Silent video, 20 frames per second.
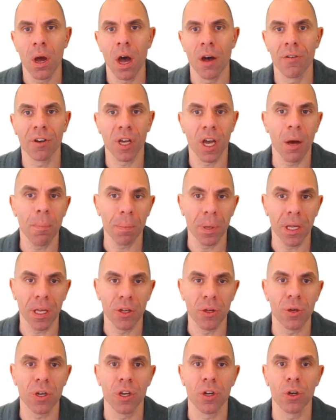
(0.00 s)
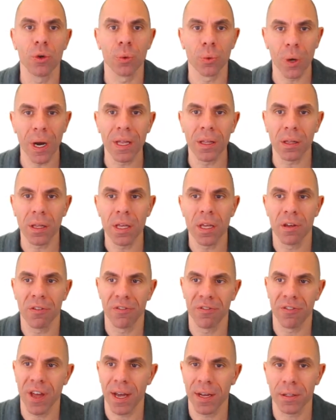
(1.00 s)
of a company, you can greatly
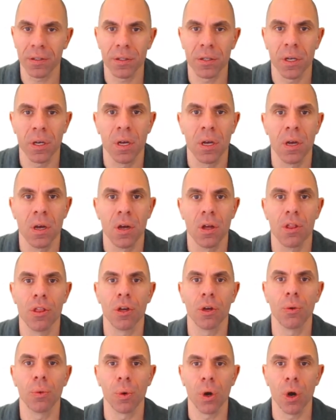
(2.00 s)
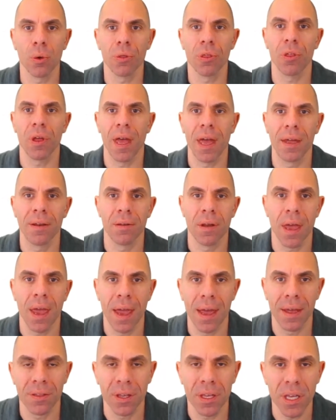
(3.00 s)
affect the growth and
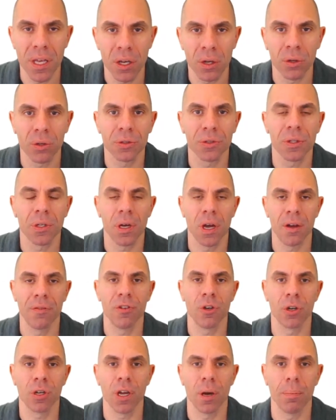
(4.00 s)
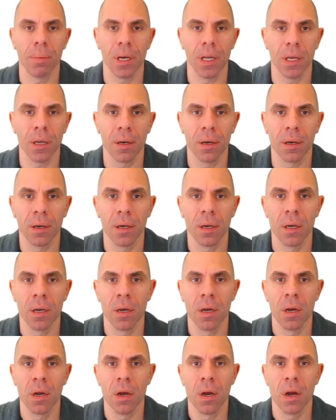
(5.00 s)
the yield of your company.
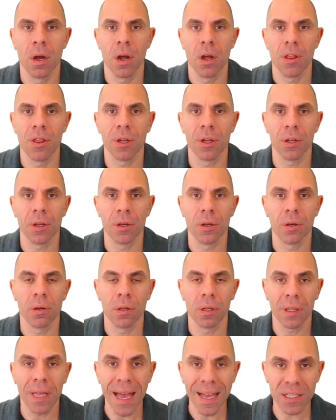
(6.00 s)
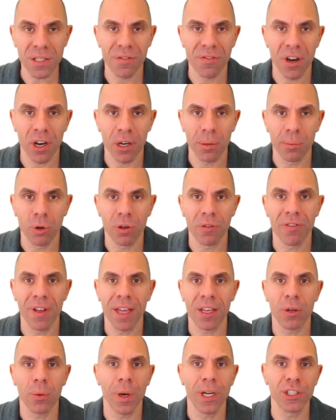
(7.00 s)
The last variable,
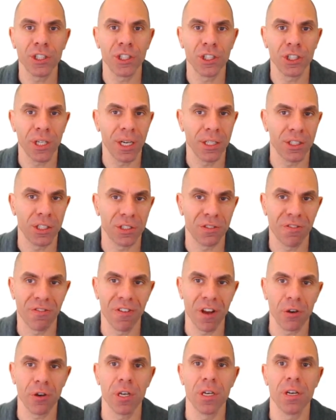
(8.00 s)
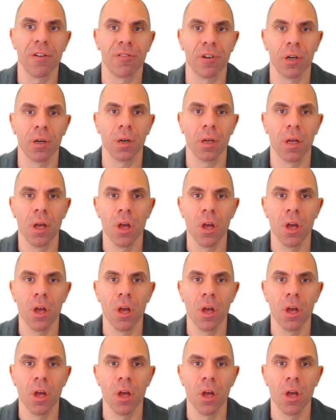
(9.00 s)
valuation change, is very different.